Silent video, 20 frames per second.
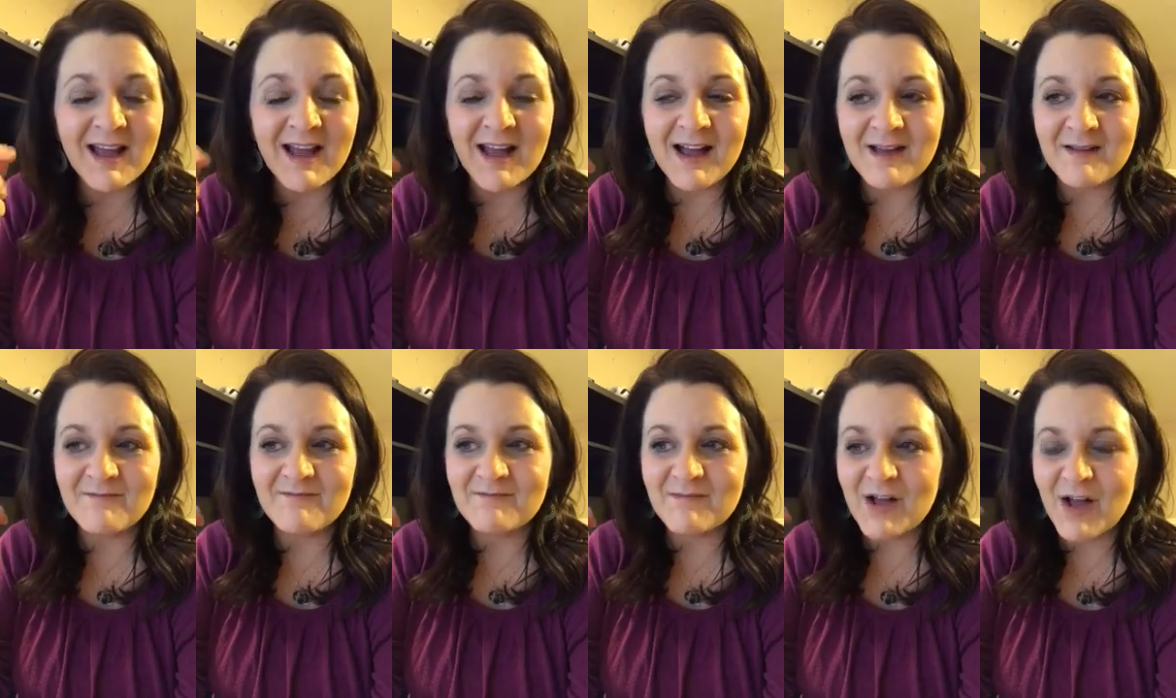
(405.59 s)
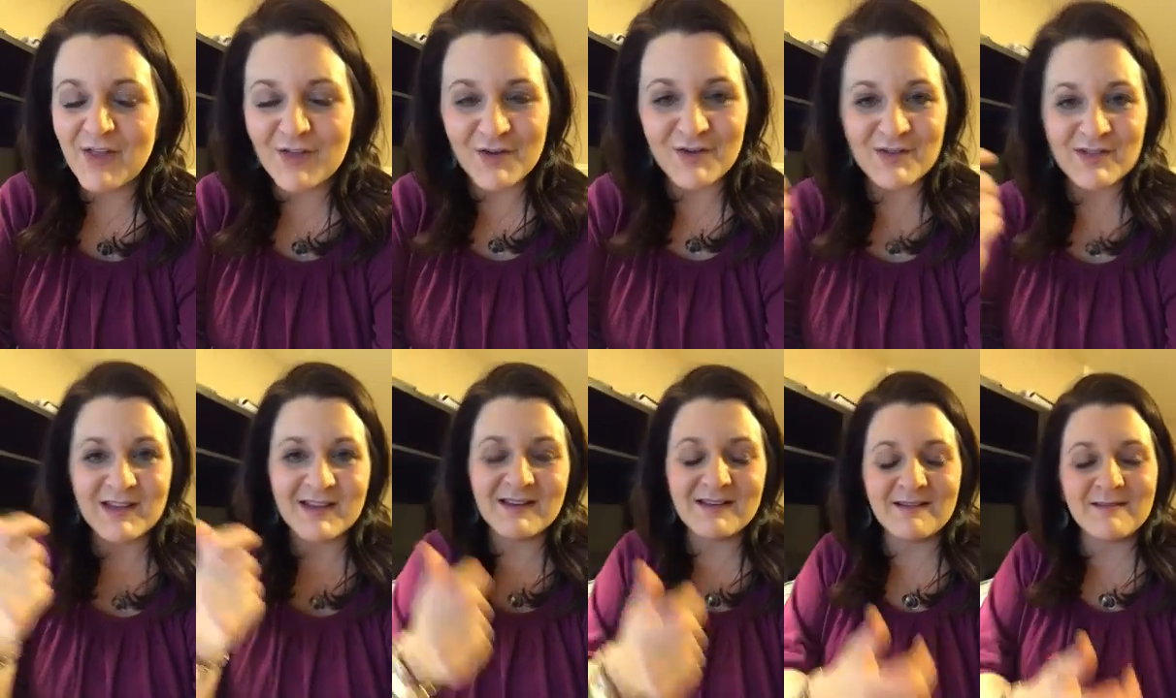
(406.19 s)
other
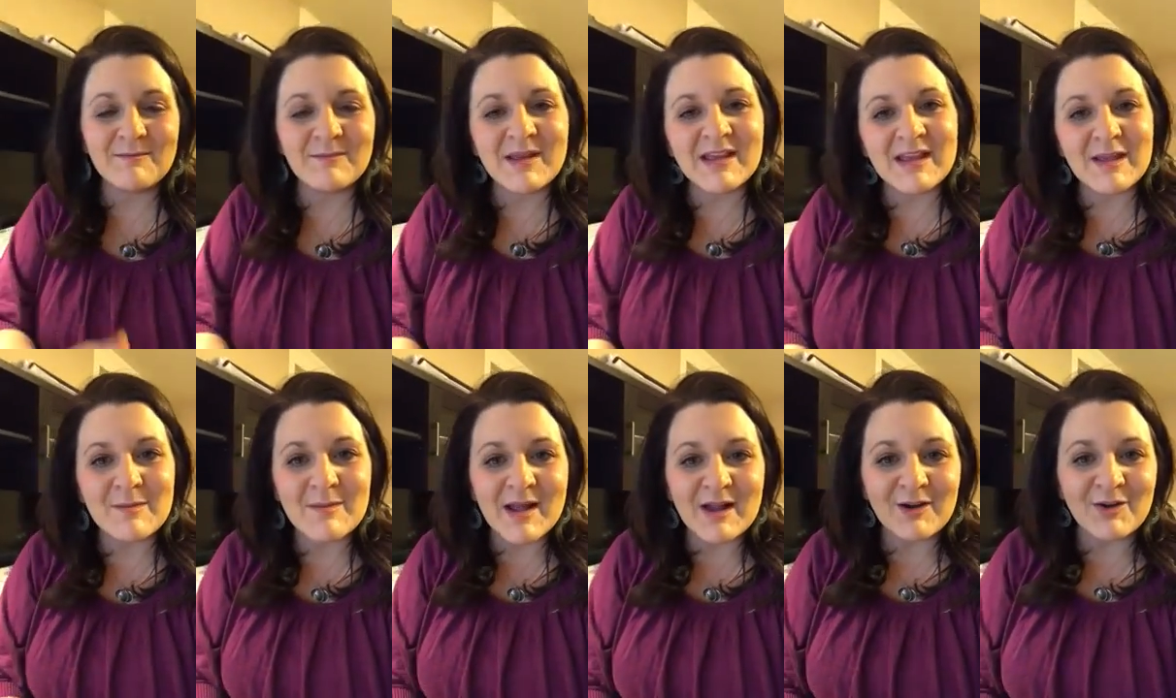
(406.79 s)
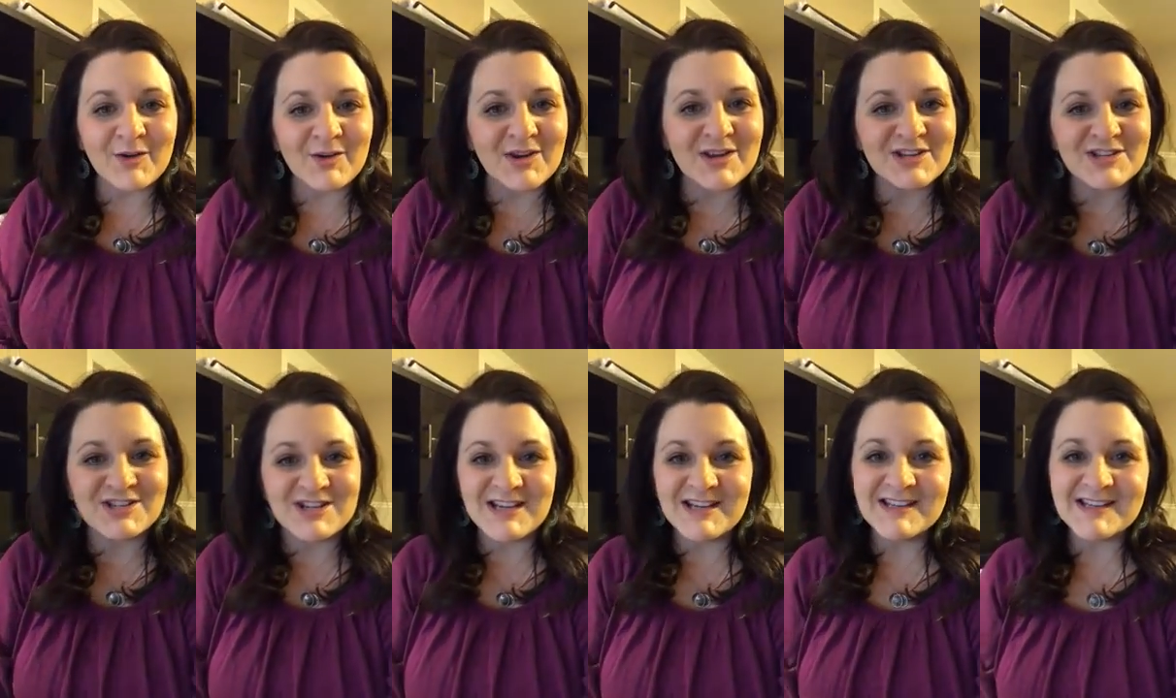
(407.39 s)
than making macaroni
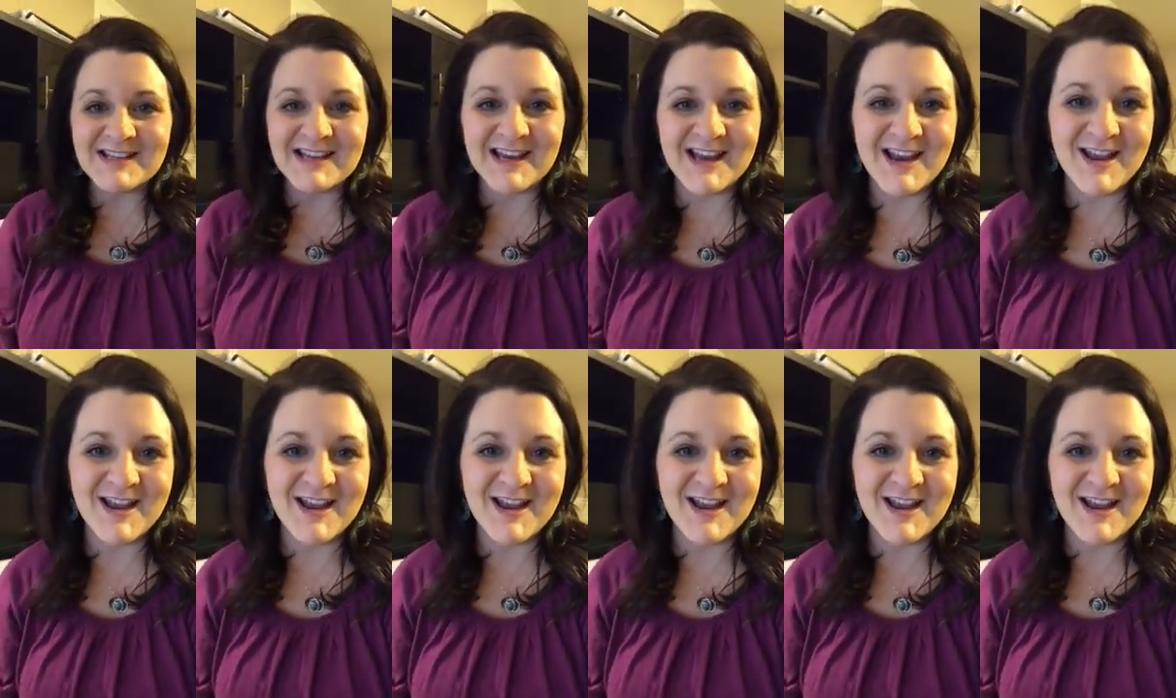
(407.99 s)
and cheese